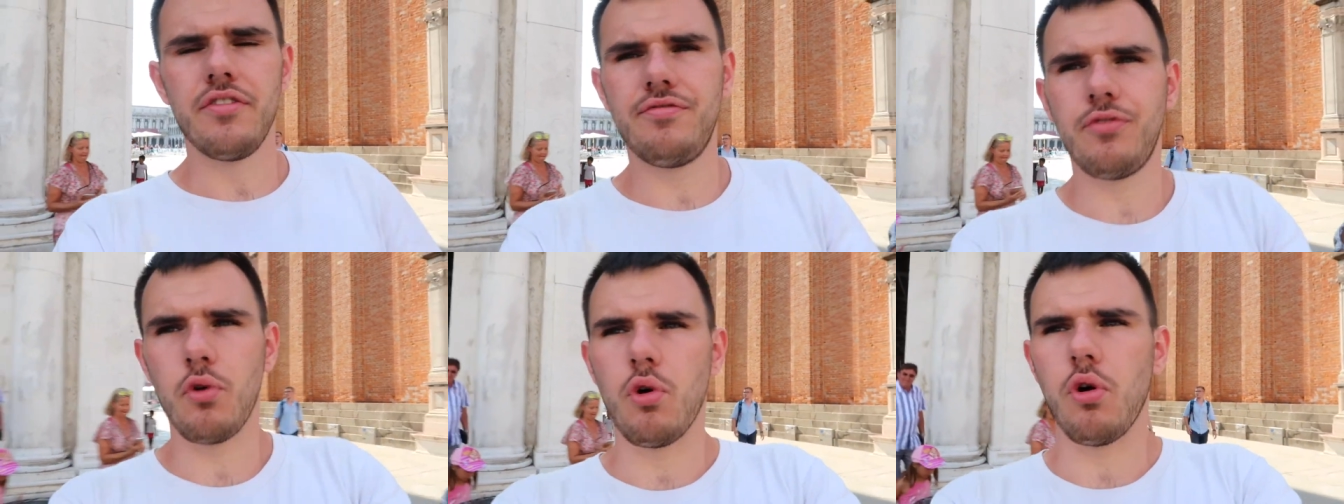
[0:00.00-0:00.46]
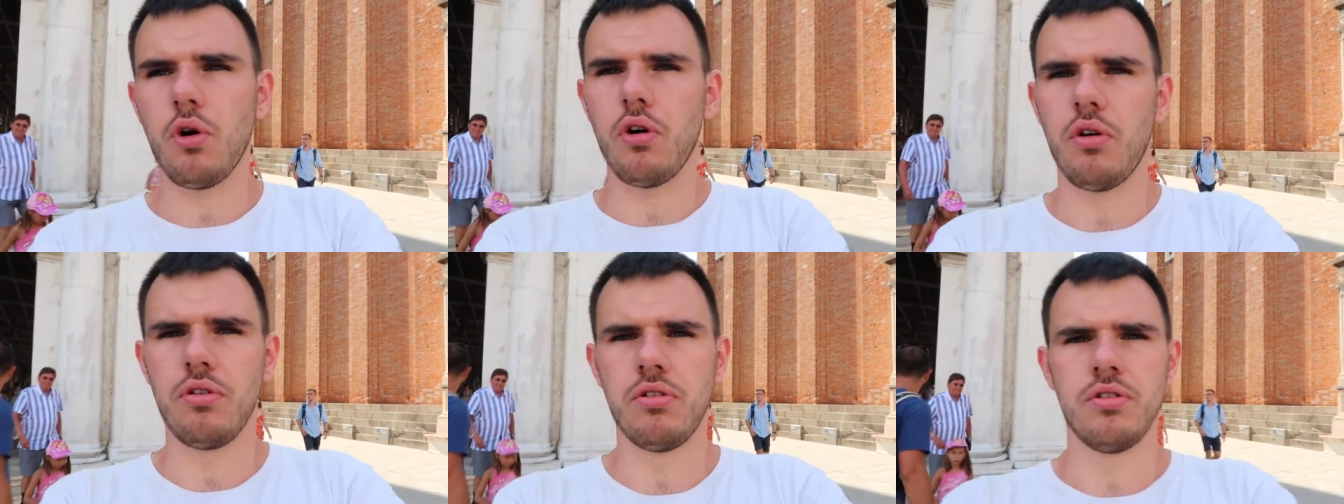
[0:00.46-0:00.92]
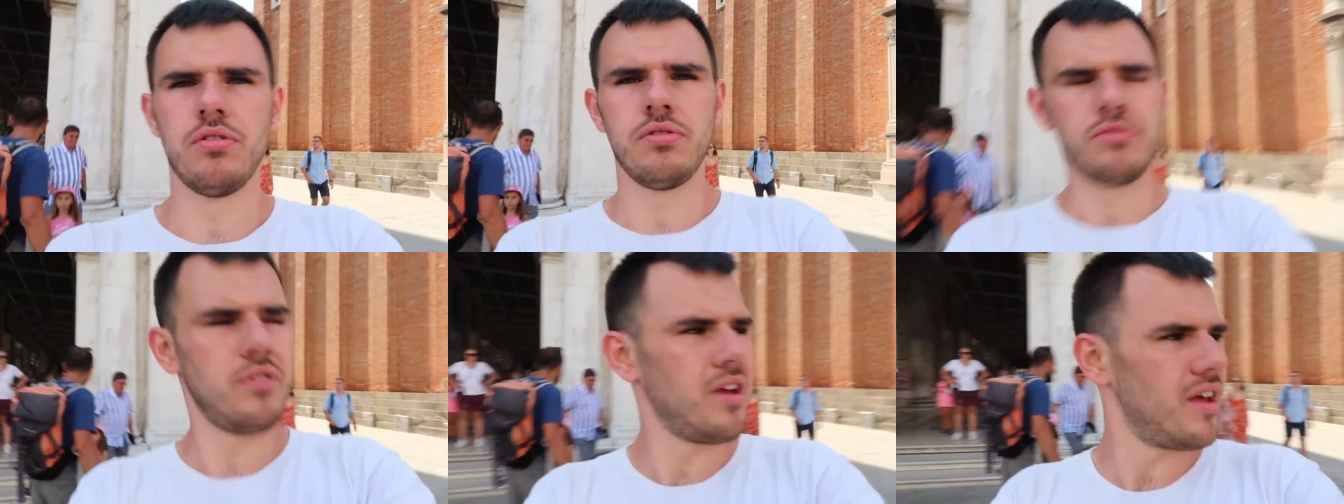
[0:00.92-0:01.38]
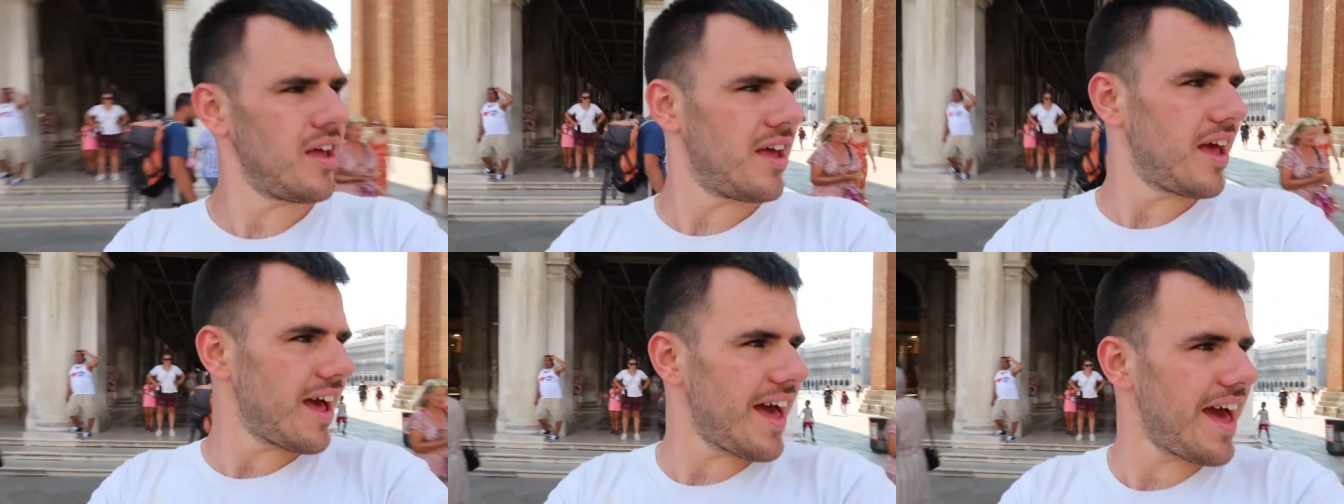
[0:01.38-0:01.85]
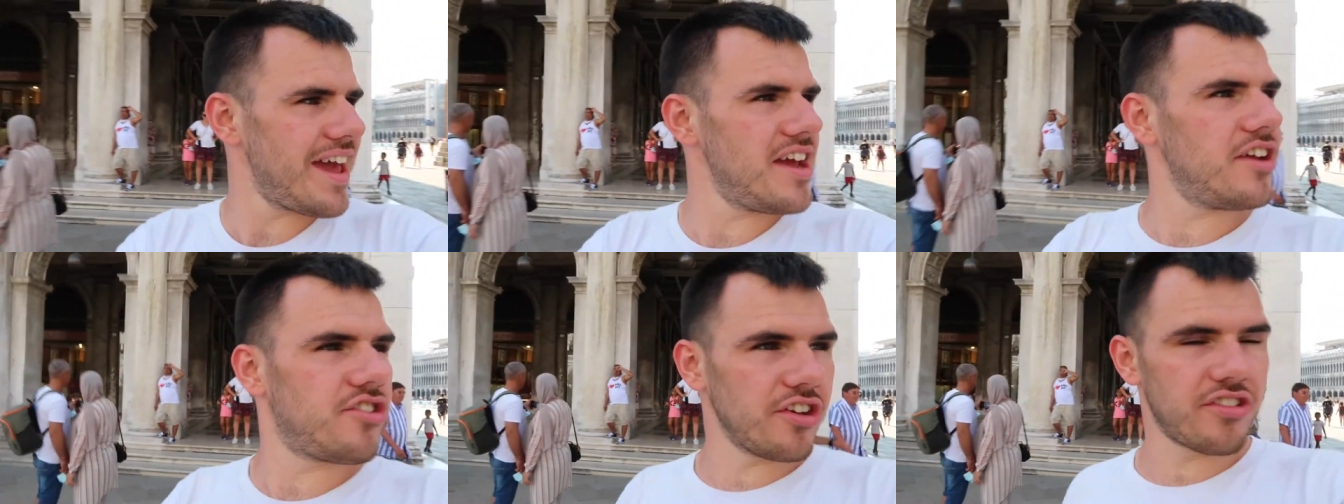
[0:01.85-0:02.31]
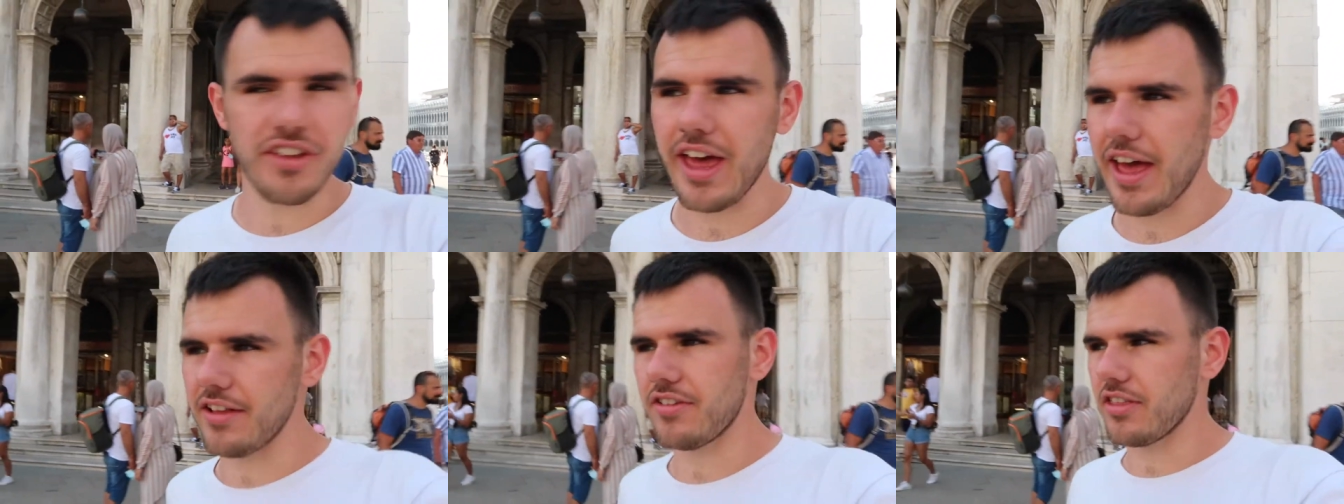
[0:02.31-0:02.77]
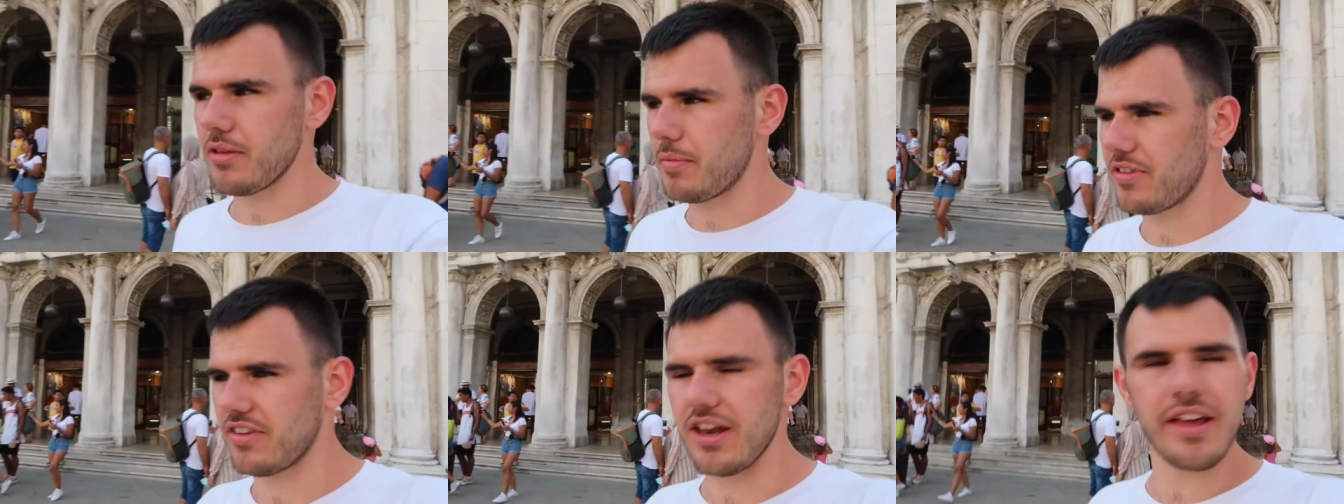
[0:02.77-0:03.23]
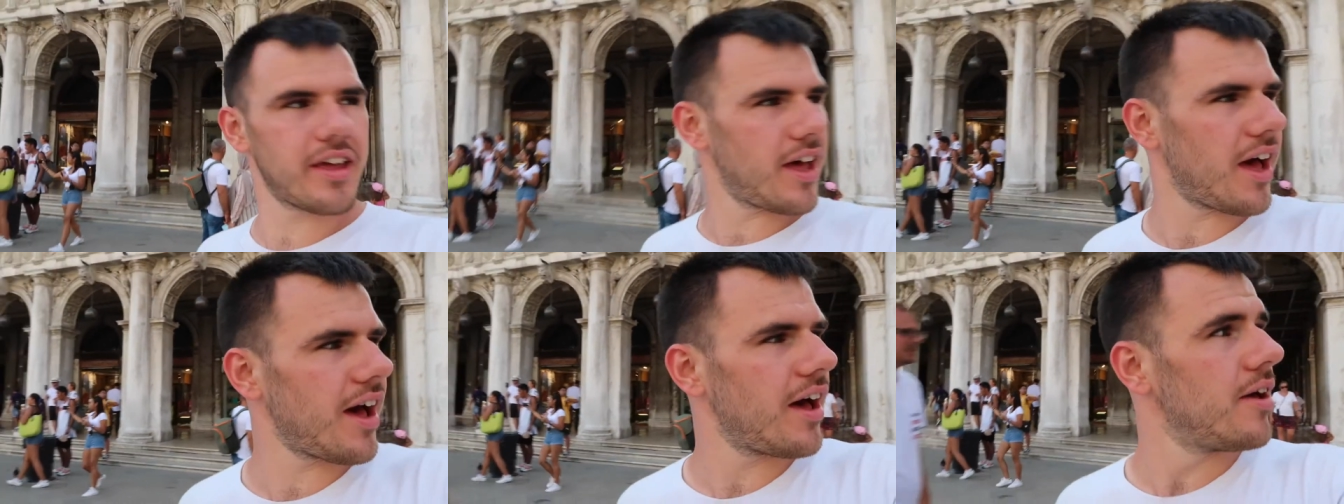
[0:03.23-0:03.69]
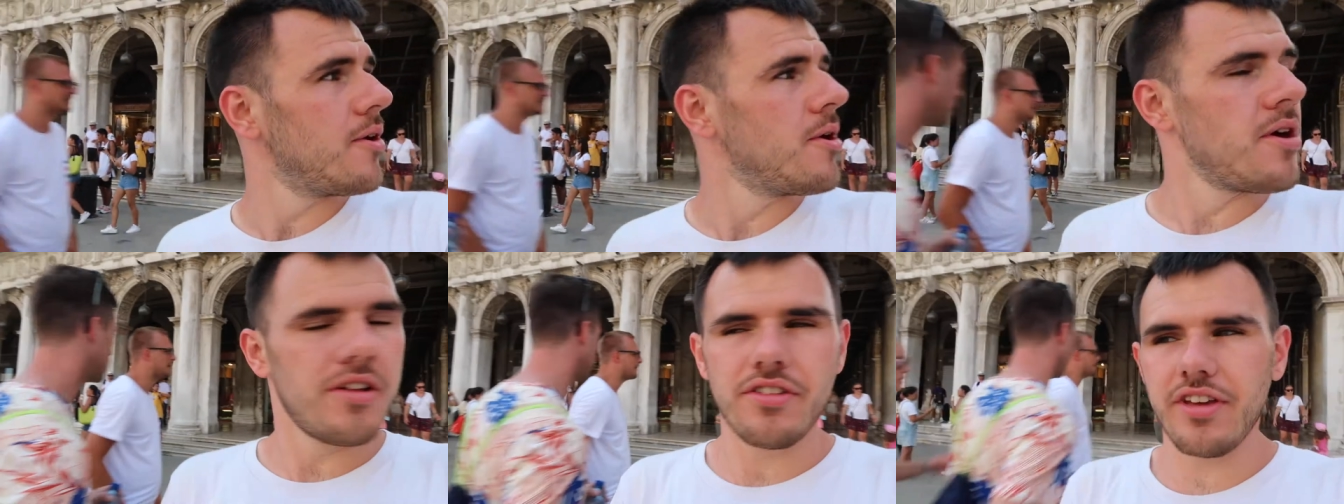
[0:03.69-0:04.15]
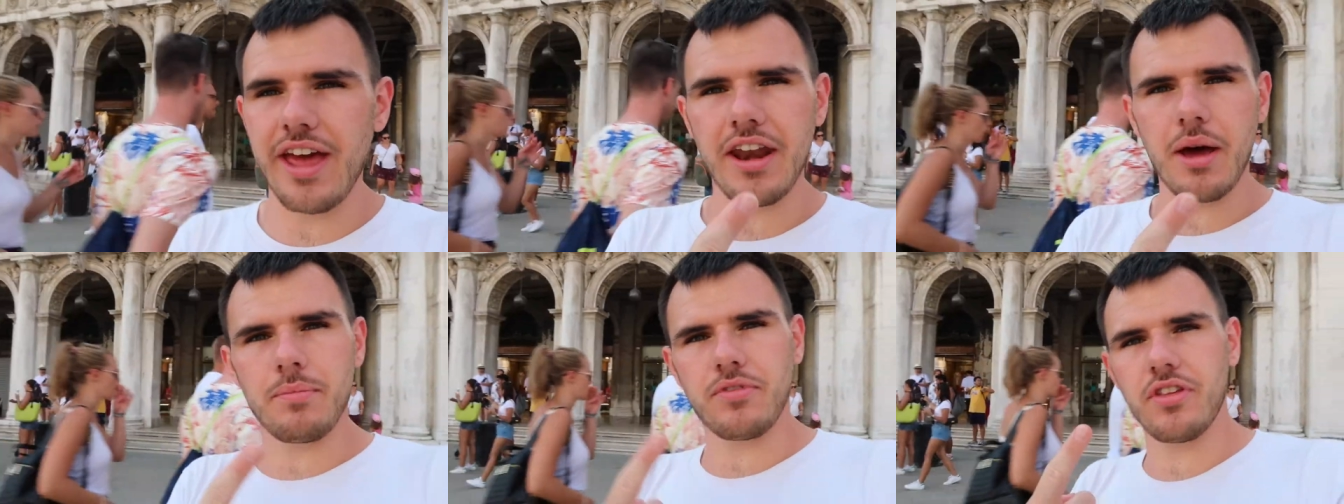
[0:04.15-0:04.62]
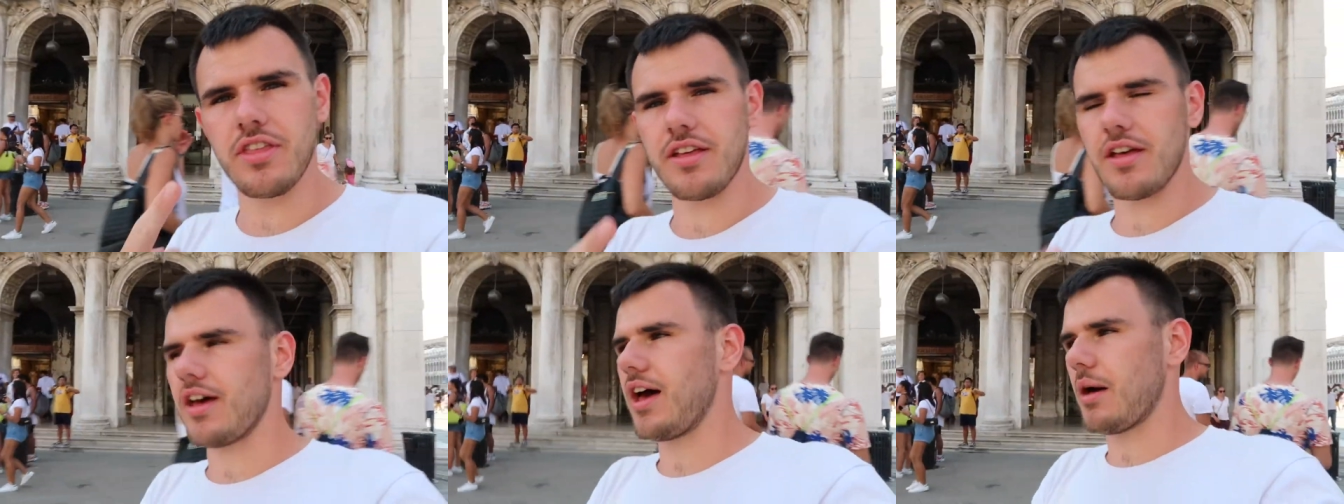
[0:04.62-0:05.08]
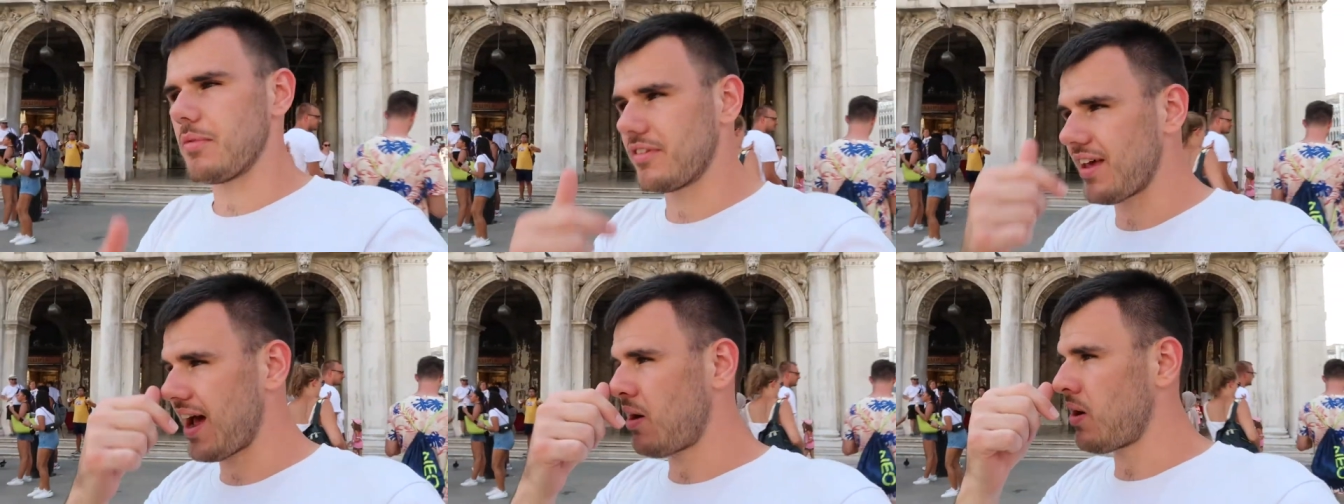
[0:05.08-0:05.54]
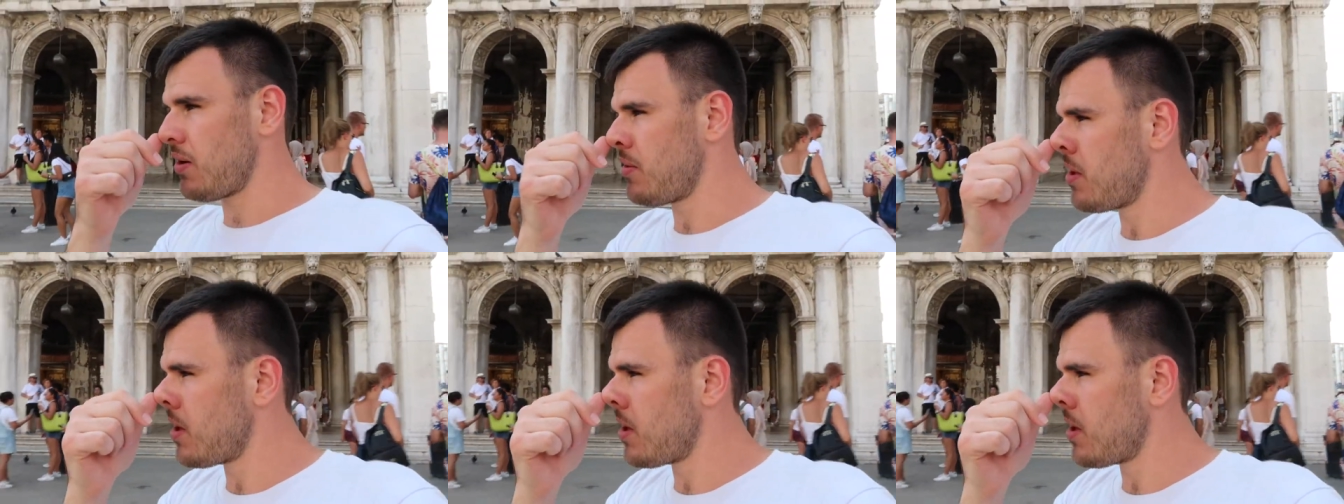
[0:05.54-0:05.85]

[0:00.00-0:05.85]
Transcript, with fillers: for ages to get into the Basilica, to get up the tower.